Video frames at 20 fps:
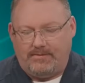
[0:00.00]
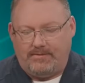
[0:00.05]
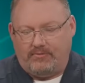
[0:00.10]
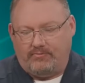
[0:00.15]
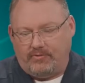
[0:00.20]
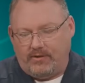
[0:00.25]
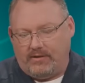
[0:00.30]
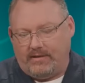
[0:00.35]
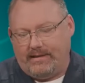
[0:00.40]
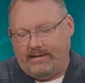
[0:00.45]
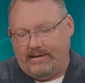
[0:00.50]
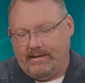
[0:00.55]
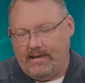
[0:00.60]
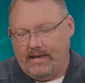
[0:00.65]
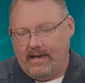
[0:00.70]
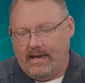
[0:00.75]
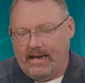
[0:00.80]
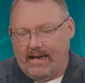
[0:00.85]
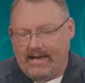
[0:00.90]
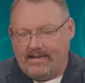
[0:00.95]
And really,
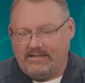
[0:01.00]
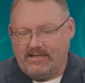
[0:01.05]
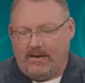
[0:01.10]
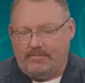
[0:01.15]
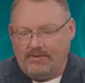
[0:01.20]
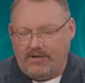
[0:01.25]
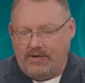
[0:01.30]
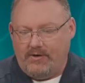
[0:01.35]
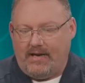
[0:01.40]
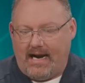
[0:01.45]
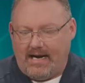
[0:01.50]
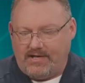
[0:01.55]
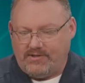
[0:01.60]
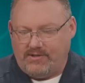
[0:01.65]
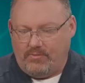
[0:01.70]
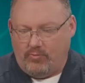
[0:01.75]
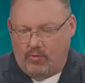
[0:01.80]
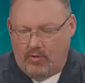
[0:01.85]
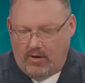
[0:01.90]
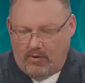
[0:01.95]
it's up to you to actually
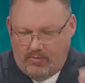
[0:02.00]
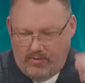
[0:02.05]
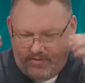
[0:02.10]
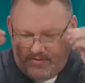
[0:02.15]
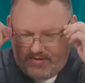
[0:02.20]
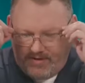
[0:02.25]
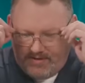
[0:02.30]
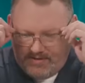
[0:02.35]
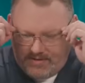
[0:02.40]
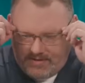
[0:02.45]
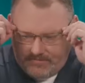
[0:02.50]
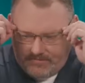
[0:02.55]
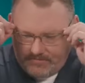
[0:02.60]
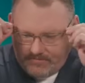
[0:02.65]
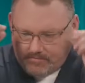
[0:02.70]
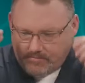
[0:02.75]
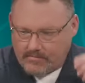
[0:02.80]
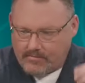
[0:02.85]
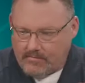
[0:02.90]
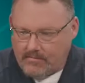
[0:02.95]
work with this
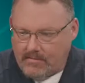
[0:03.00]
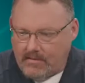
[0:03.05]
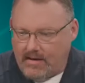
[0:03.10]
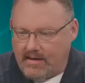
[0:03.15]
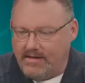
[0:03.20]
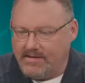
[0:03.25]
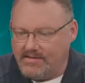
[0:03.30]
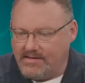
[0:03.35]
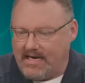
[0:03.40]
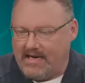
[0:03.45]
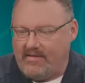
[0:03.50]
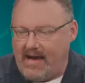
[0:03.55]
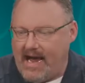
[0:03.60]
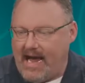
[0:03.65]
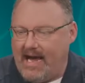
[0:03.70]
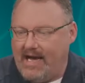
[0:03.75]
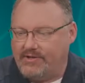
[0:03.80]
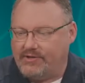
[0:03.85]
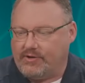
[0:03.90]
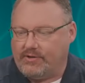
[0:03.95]
inside of
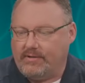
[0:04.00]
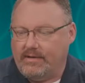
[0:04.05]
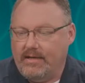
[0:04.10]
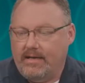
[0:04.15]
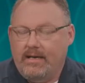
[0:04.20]
Azure.